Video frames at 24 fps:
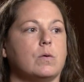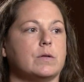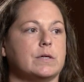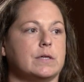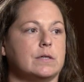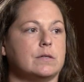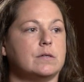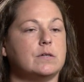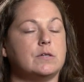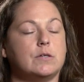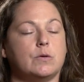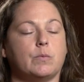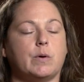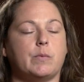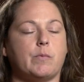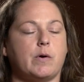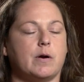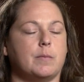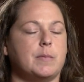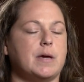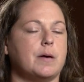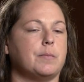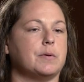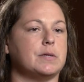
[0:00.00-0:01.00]
And we want
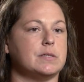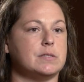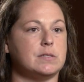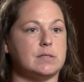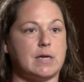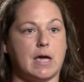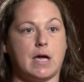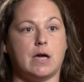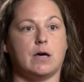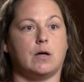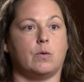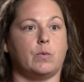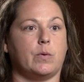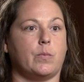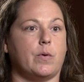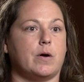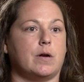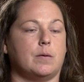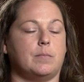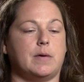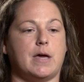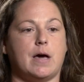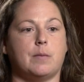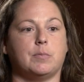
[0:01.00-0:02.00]
to be able to scale. We want
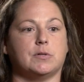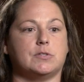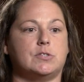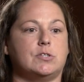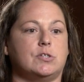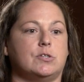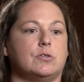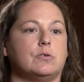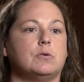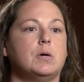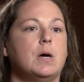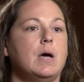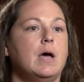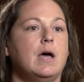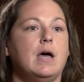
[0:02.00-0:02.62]
to be able to,